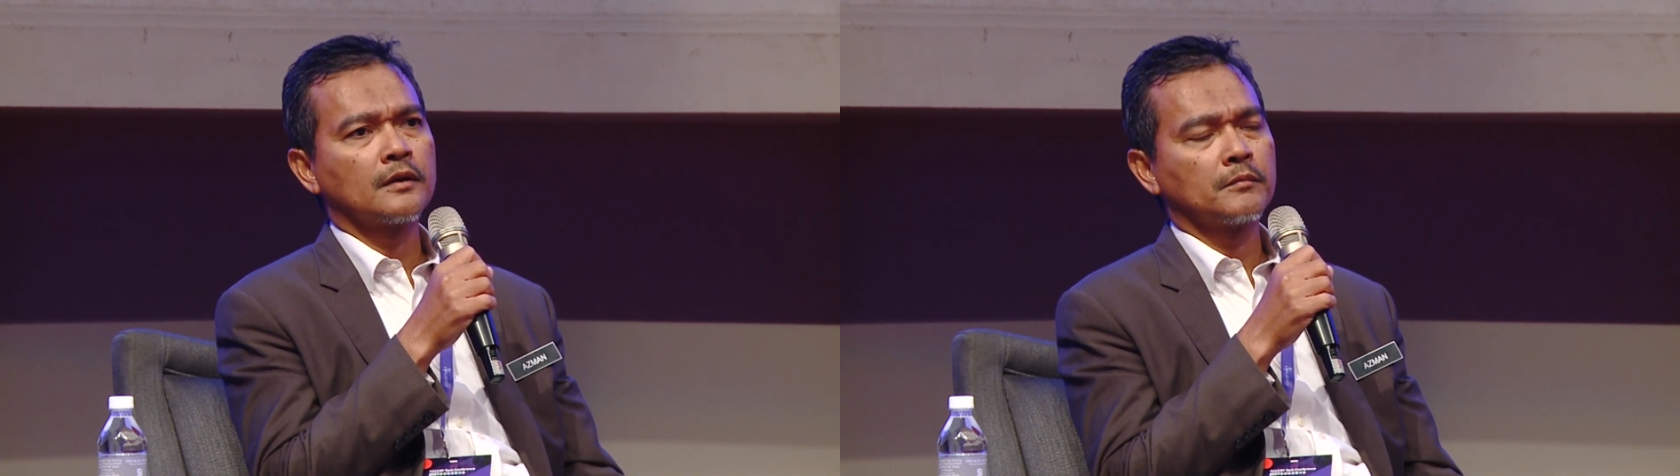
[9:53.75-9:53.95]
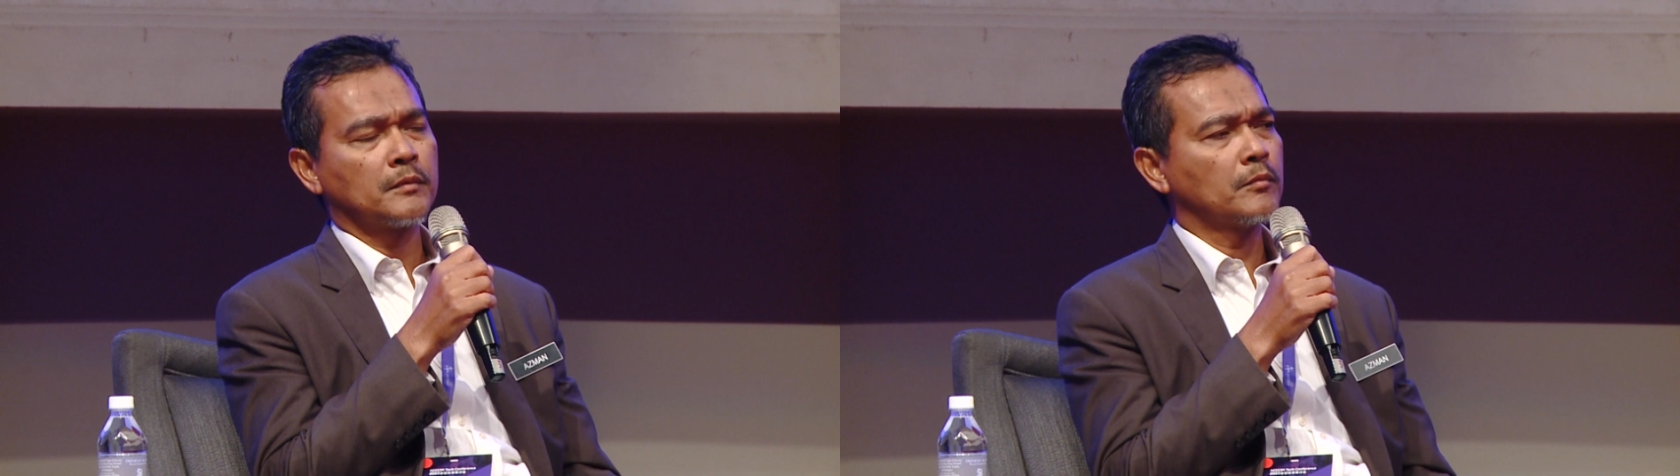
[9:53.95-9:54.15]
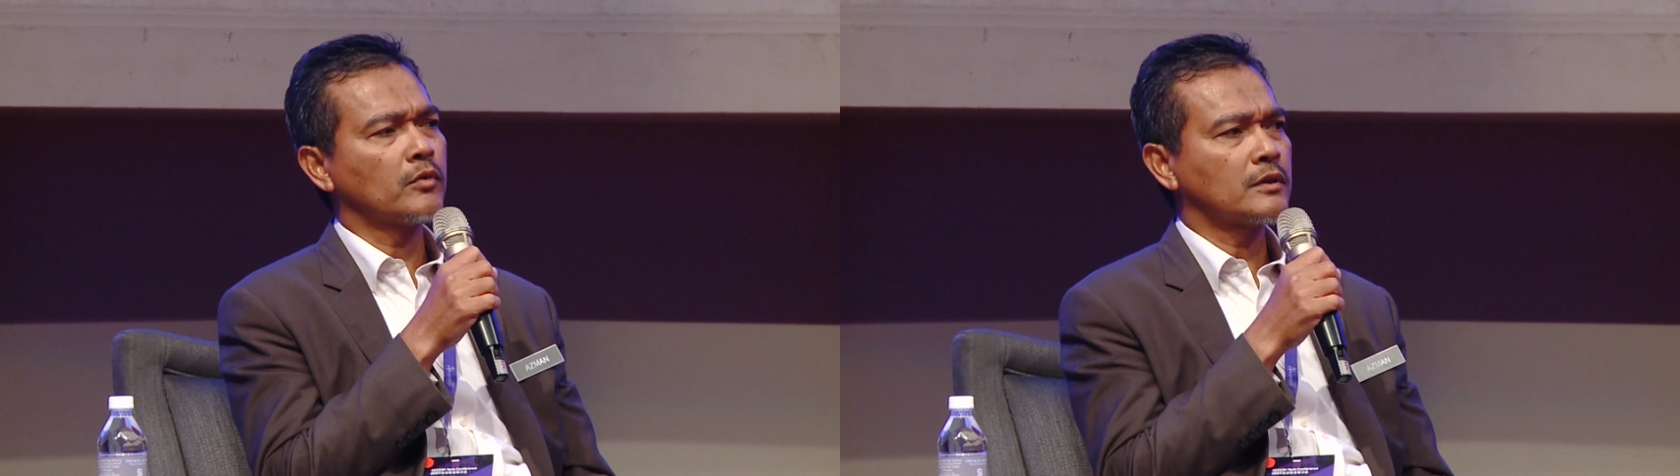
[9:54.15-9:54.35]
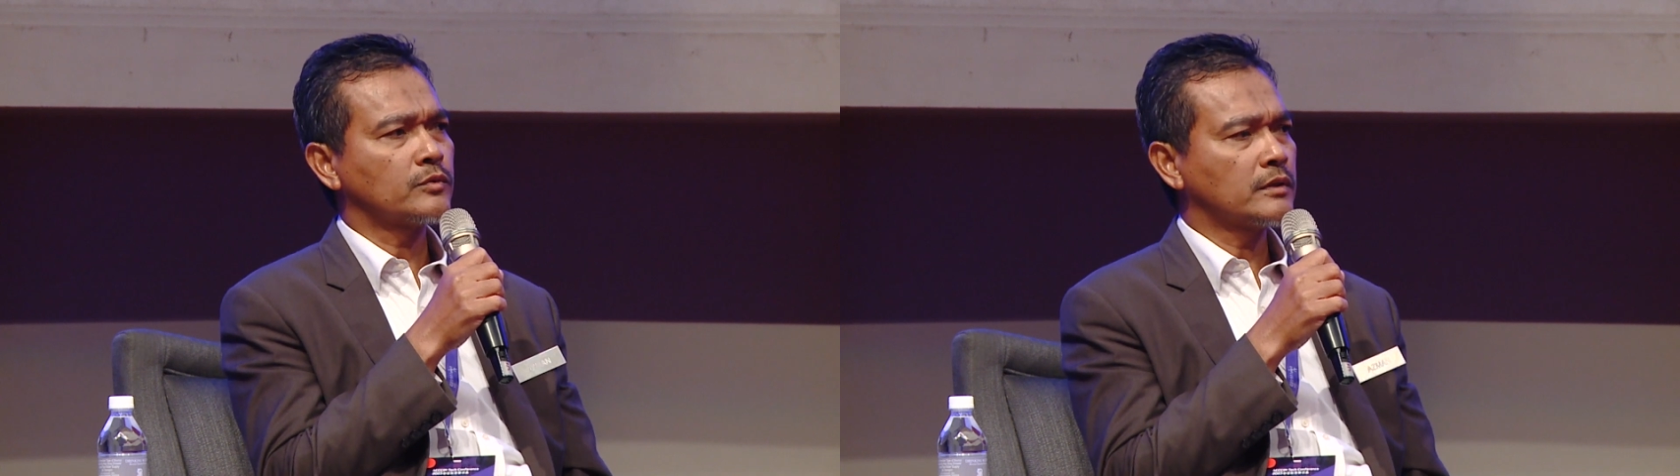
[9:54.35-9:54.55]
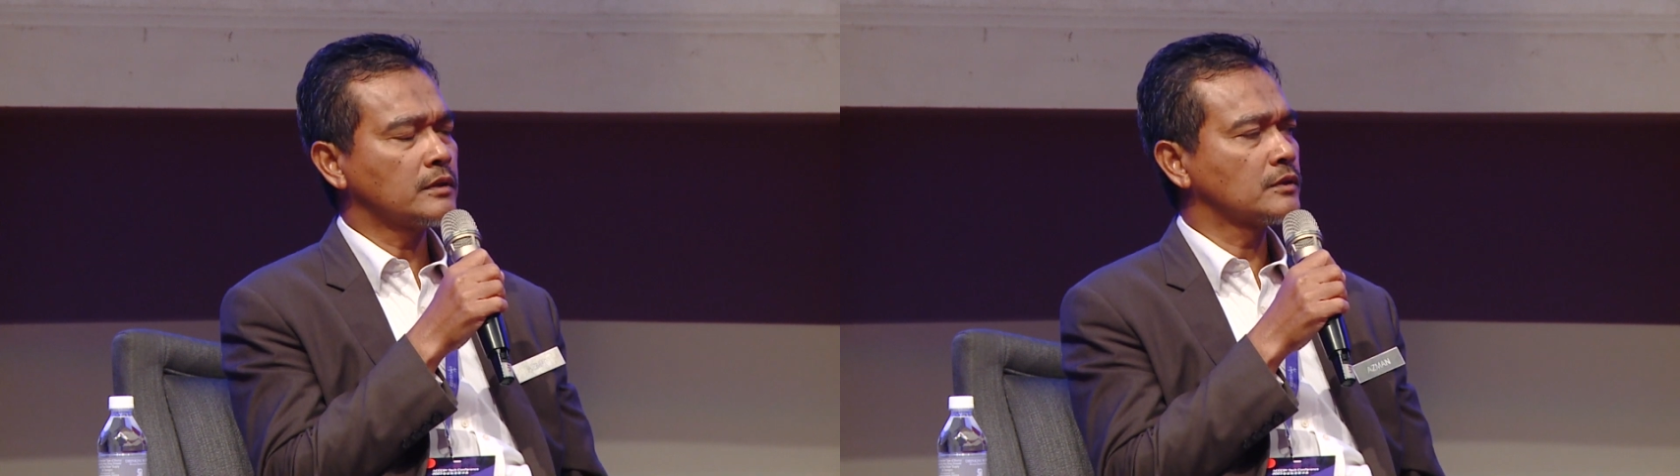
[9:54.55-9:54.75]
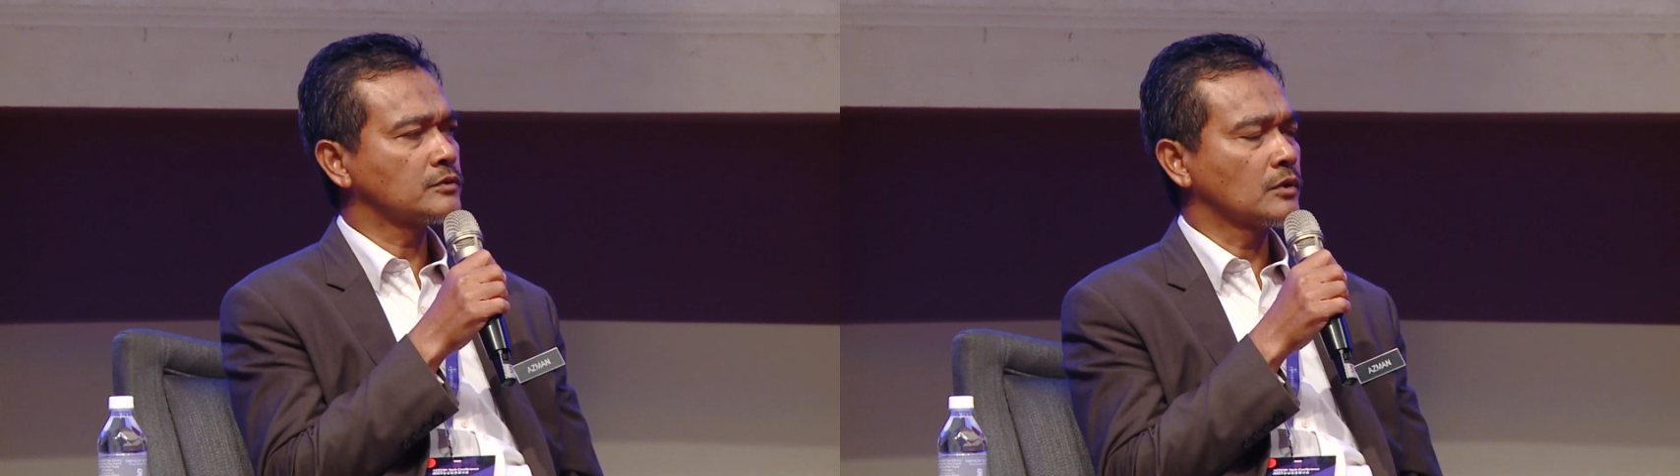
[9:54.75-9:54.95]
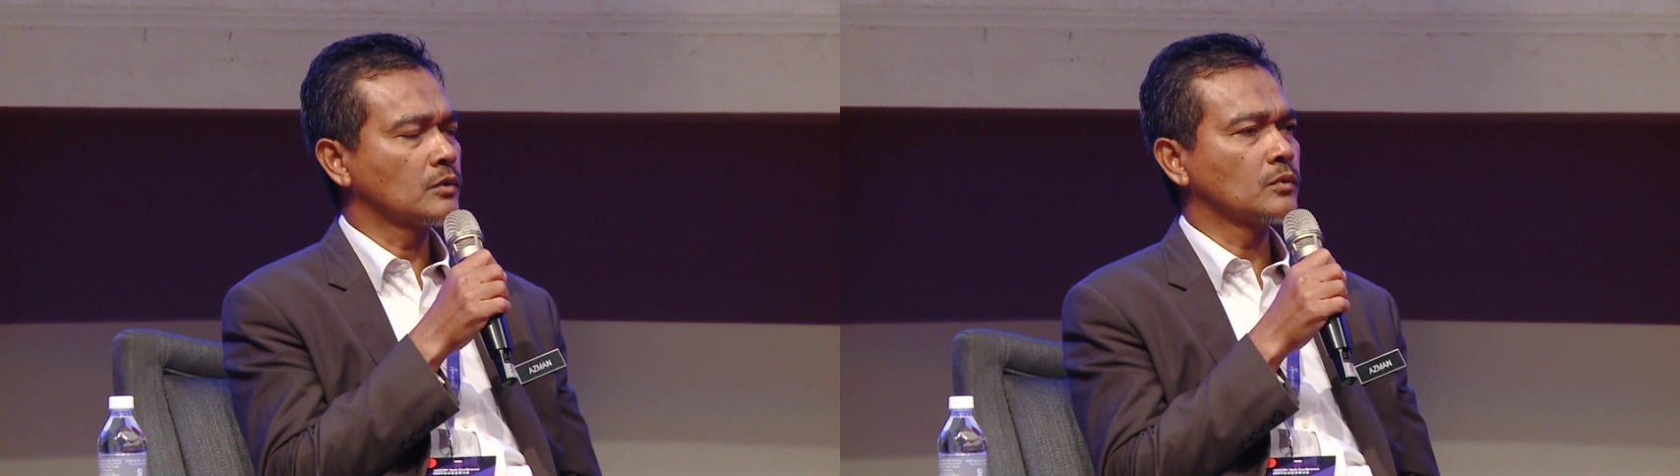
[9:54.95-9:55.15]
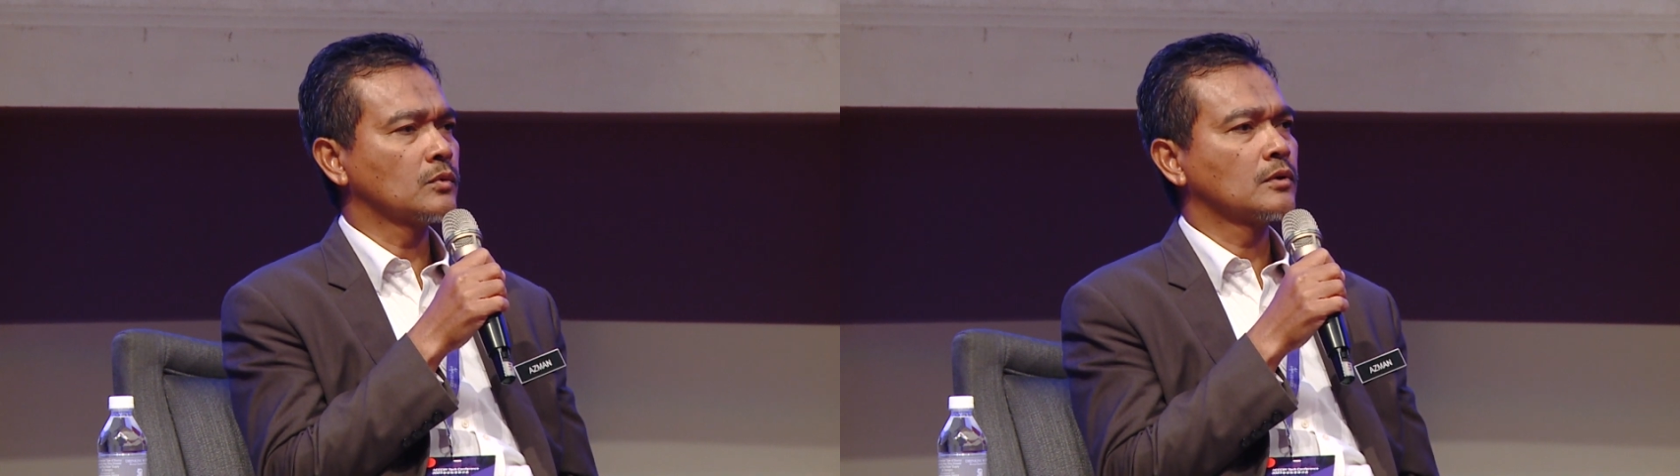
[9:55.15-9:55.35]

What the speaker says: maybe more than 20 years ago.